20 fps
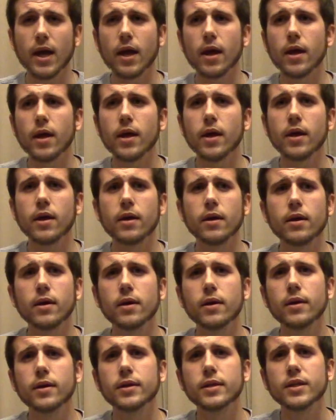
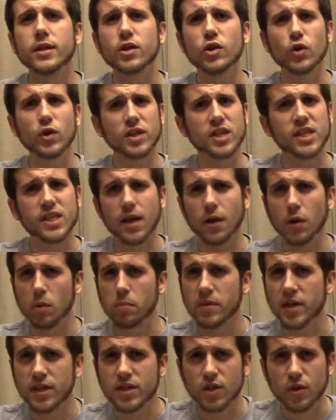And you can sell
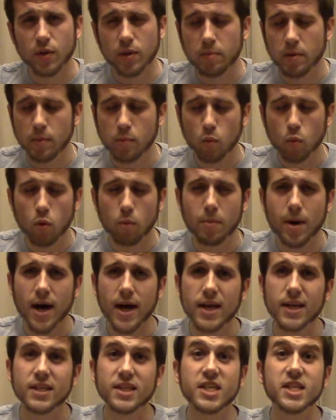him easily. People will
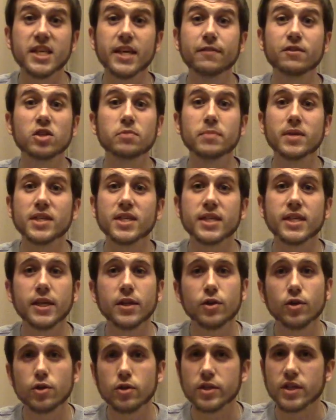buy it. And Steve Smith
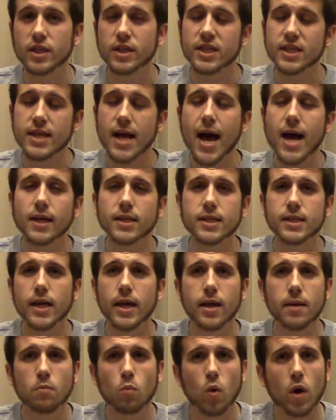Sr. is the exact
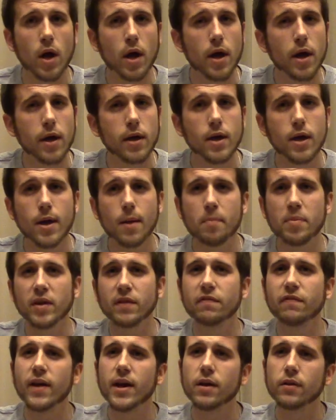same way.
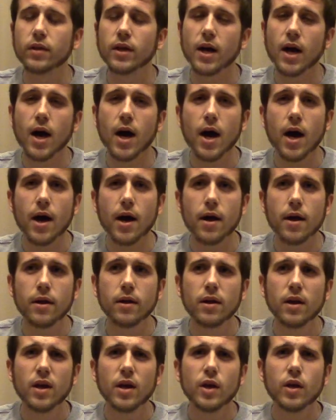Big fan of the
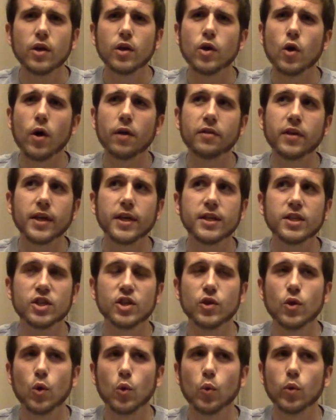guy. I think he's
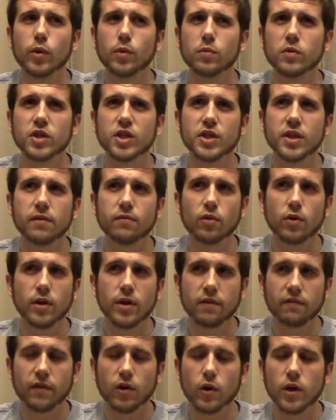the only receiver
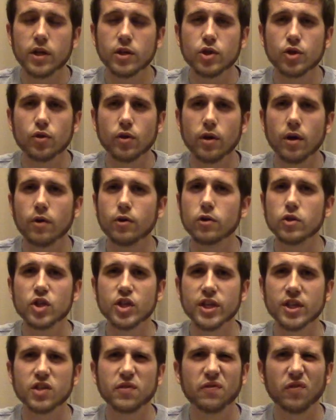in NFL history under
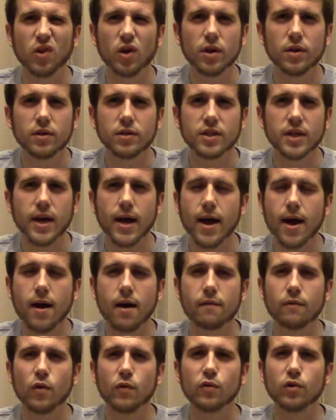6 foot to
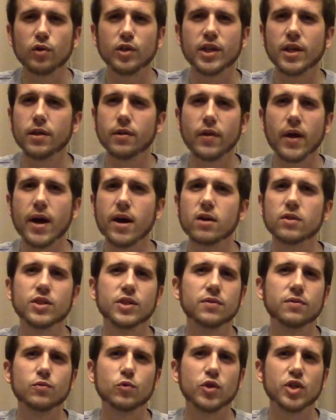have over
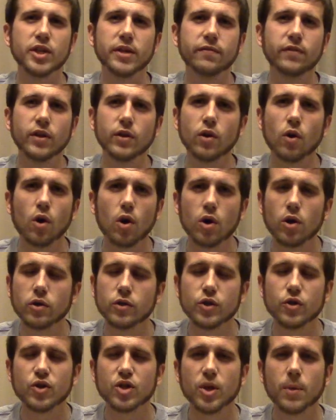10,000 receiving
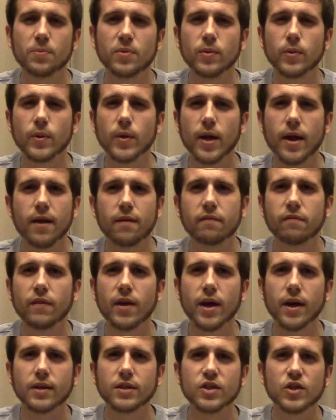yards or something to that
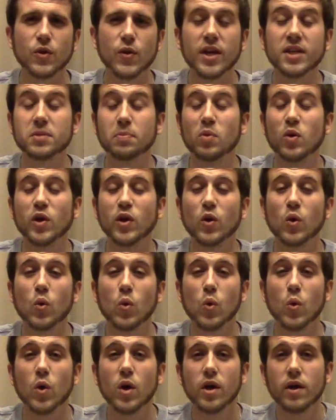effect. So that's pretty
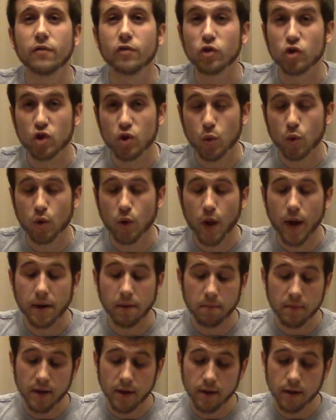cool if you're short
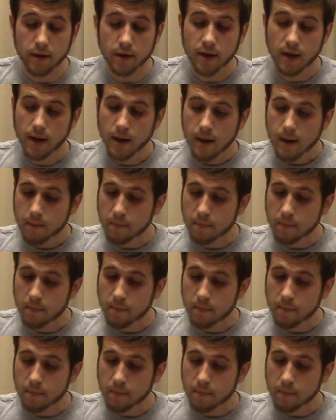like me.